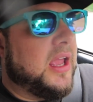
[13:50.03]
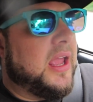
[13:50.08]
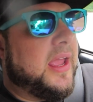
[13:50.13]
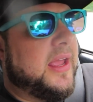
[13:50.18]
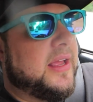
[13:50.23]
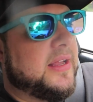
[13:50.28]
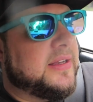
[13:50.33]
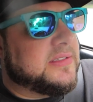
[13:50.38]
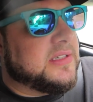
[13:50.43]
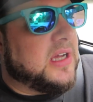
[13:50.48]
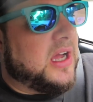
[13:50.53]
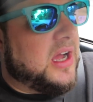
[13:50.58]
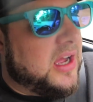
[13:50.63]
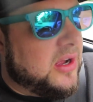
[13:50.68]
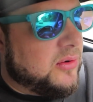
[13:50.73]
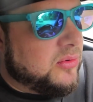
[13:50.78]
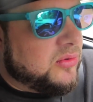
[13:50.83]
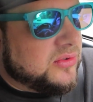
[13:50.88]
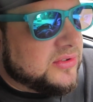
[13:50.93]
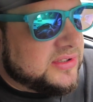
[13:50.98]
and
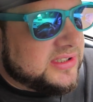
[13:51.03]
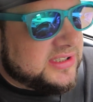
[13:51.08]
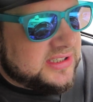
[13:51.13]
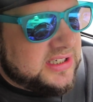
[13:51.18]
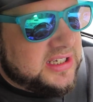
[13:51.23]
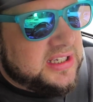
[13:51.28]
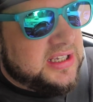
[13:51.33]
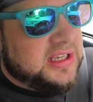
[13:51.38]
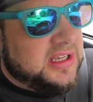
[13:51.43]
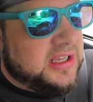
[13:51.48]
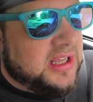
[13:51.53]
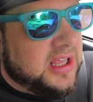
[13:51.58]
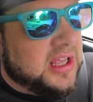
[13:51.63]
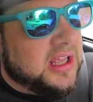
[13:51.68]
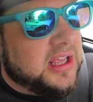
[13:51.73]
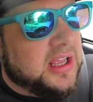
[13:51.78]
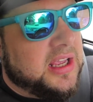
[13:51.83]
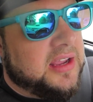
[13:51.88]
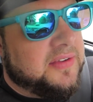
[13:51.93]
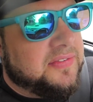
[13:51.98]
I will see
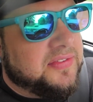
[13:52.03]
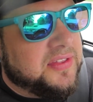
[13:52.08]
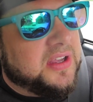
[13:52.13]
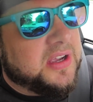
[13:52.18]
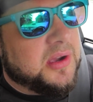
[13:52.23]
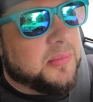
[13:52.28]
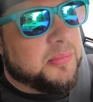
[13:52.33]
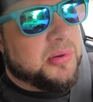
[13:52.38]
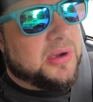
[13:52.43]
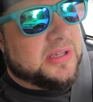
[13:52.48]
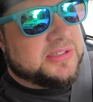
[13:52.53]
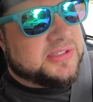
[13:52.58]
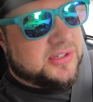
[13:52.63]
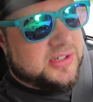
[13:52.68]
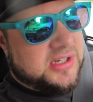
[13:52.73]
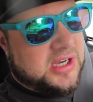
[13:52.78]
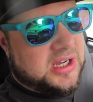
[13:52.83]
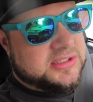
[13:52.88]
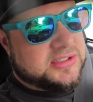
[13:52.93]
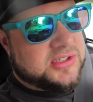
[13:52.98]
if the compressor
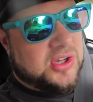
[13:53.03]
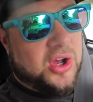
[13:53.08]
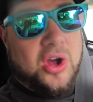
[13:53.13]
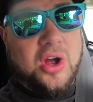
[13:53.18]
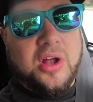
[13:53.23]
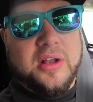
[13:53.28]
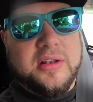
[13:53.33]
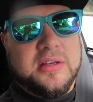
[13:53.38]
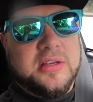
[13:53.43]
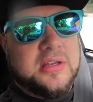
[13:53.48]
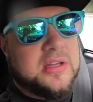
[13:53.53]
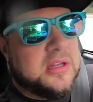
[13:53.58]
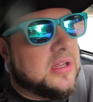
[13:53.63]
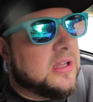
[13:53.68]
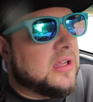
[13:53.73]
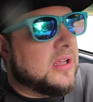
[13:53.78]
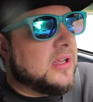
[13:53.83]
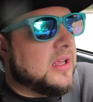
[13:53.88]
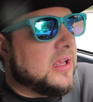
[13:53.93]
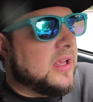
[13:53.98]
cuts on,
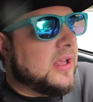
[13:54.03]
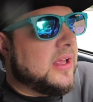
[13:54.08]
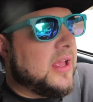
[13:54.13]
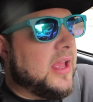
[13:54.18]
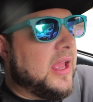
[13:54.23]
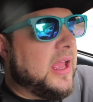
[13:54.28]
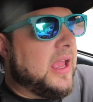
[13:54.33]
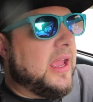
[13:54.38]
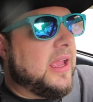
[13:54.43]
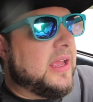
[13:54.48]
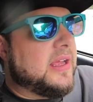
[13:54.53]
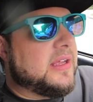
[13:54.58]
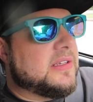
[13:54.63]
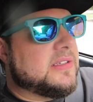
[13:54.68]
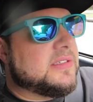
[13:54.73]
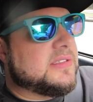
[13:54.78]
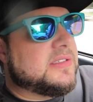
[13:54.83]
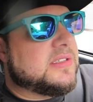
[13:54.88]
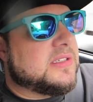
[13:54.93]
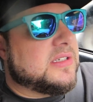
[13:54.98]

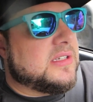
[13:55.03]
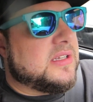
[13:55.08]
and